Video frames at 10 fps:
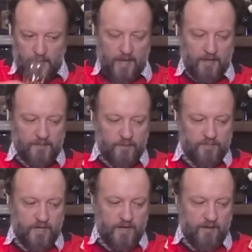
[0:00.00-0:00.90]
And as you're
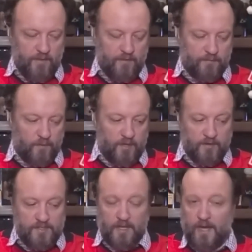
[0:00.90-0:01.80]
saying, Evan, the
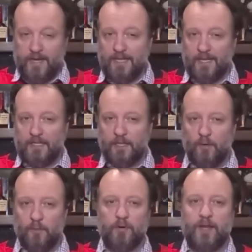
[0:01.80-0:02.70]
fruitiness, like I get like
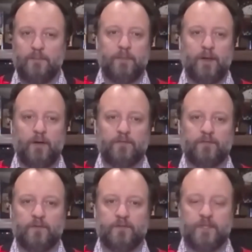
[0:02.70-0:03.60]
little bright berry
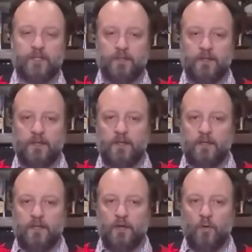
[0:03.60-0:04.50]
fruits, like
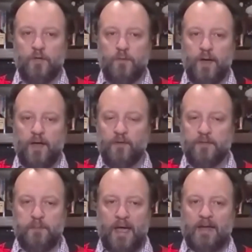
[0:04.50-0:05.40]
you know when you buy those
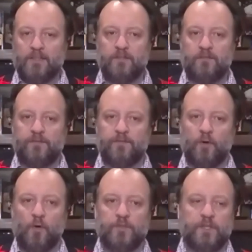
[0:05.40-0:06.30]
packs of
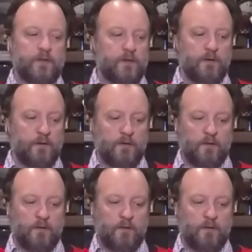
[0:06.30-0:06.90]
frozen